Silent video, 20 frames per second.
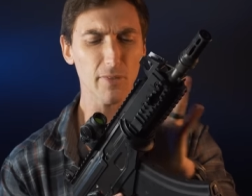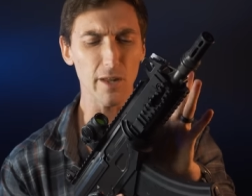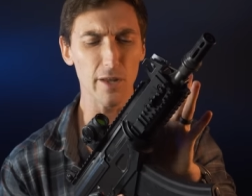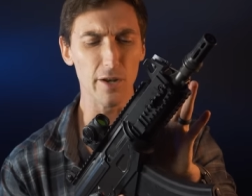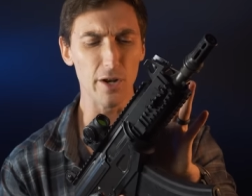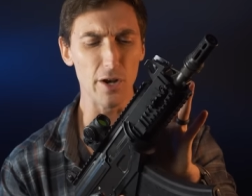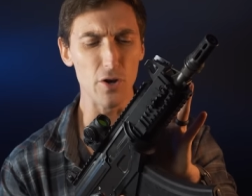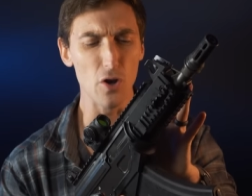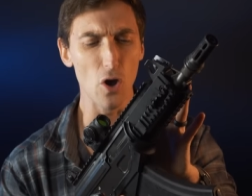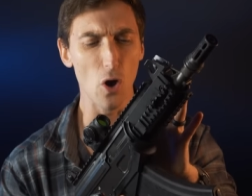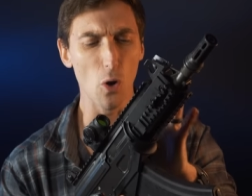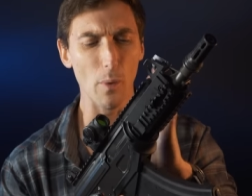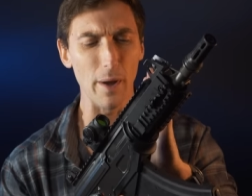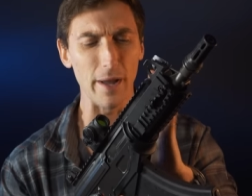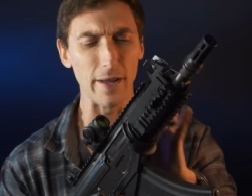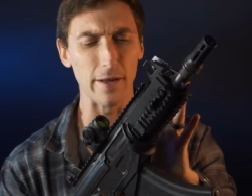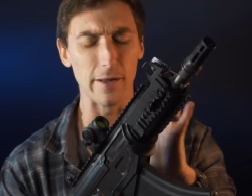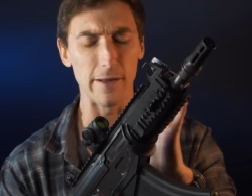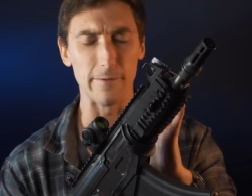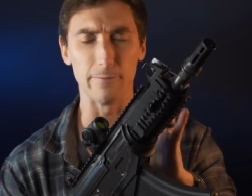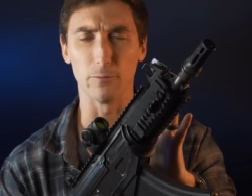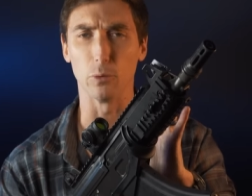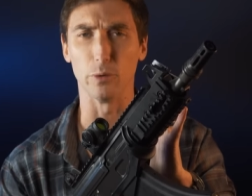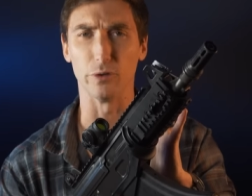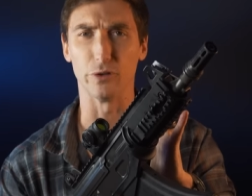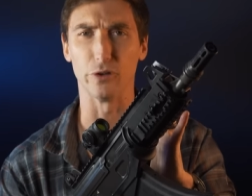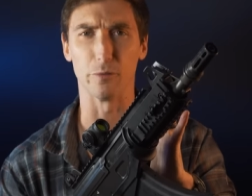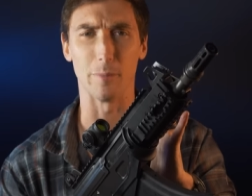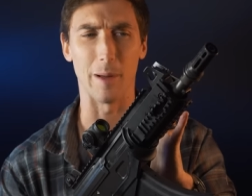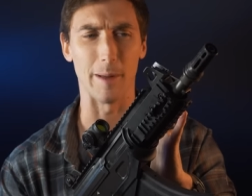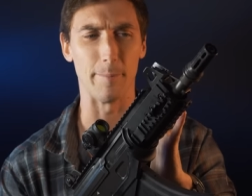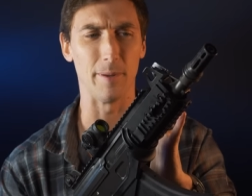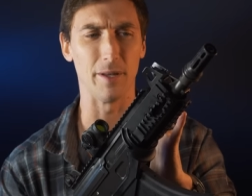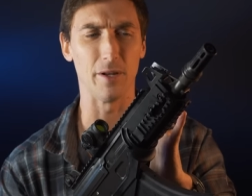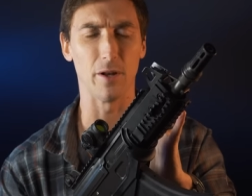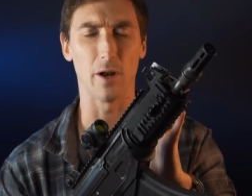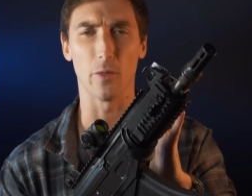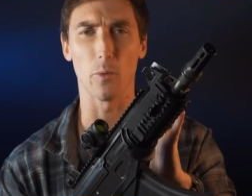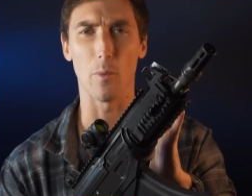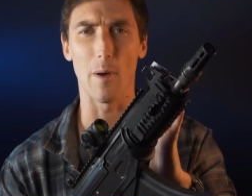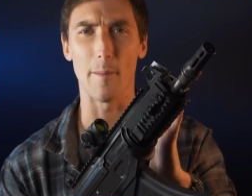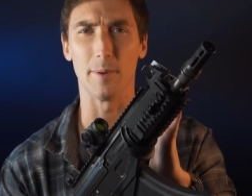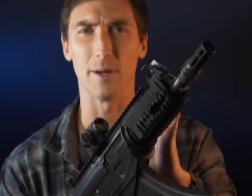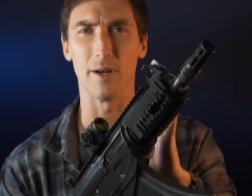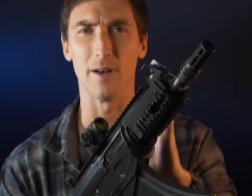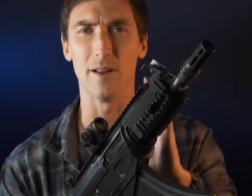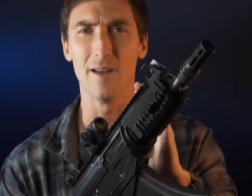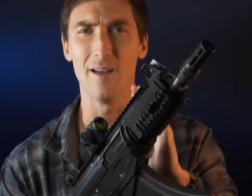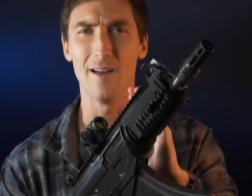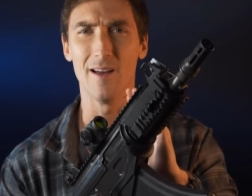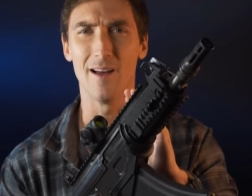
in no way it influences my opinion on the weapon.